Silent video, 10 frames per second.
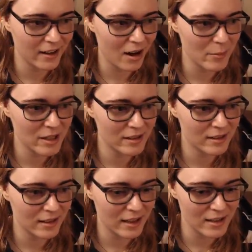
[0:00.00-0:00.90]

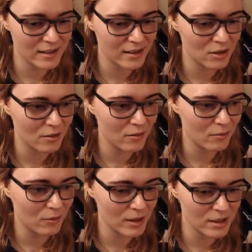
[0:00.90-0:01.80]
comments in case you
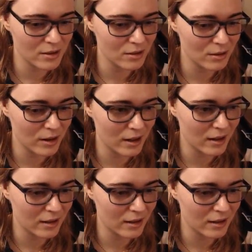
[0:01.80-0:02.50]
want to